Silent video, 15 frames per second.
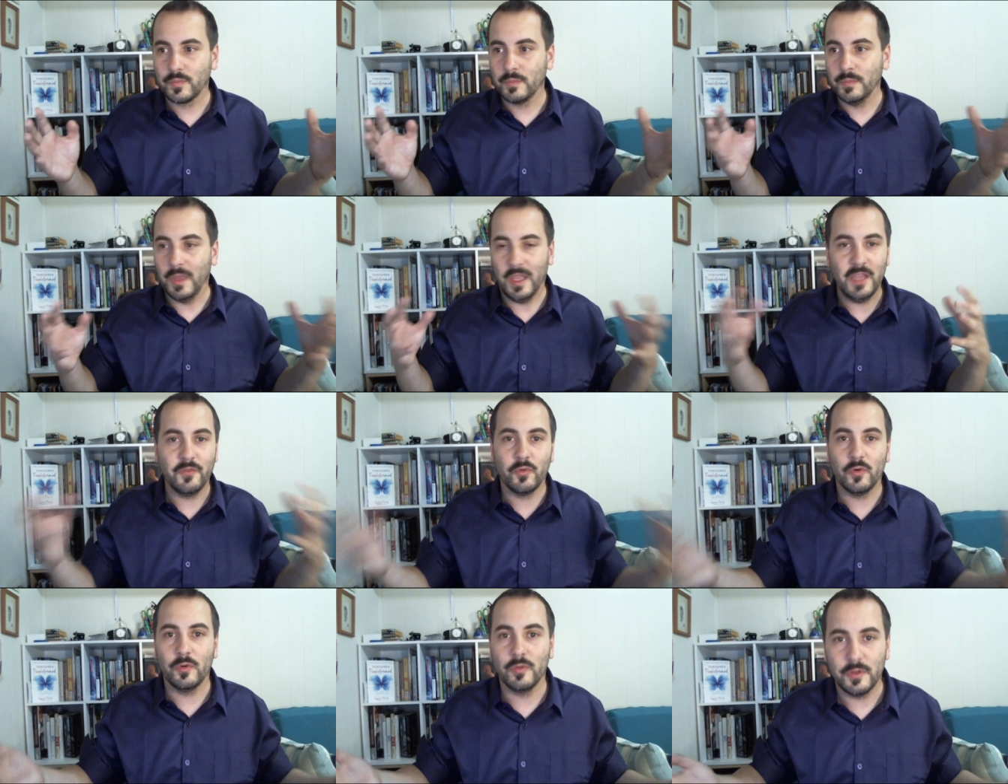
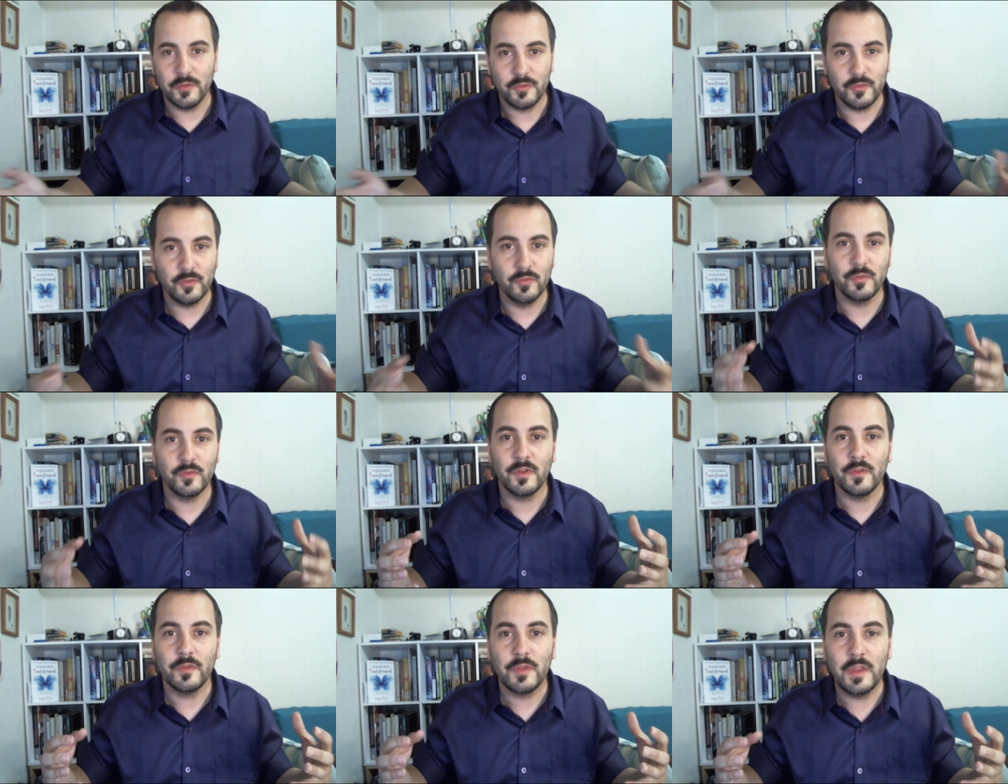behavioral issues,
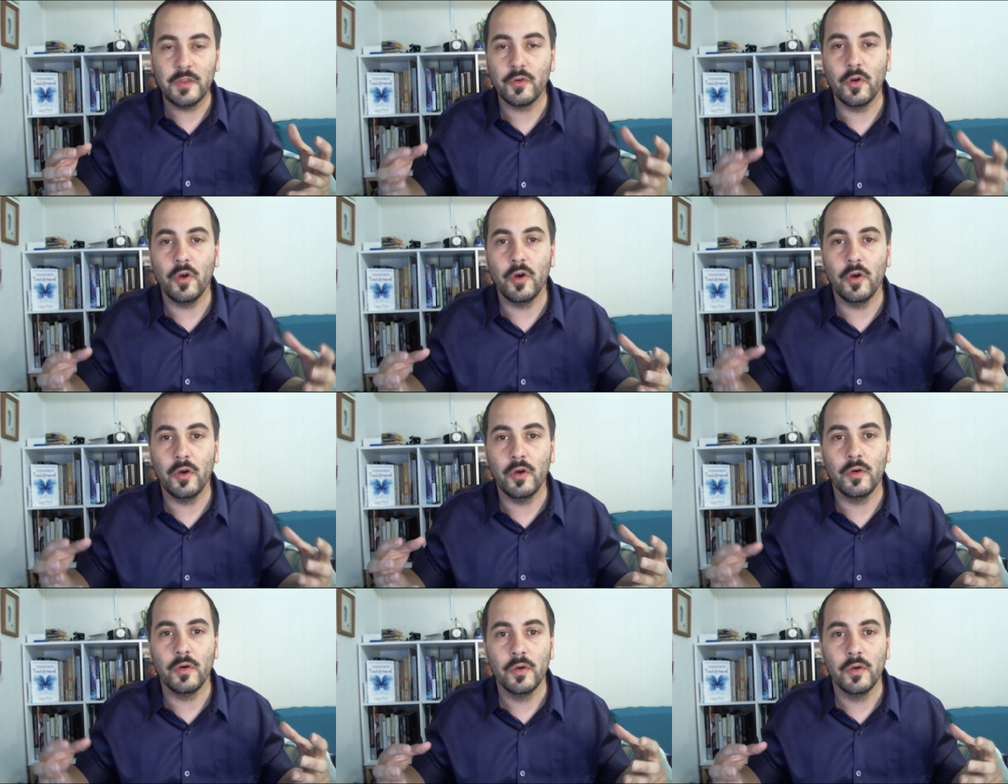these are all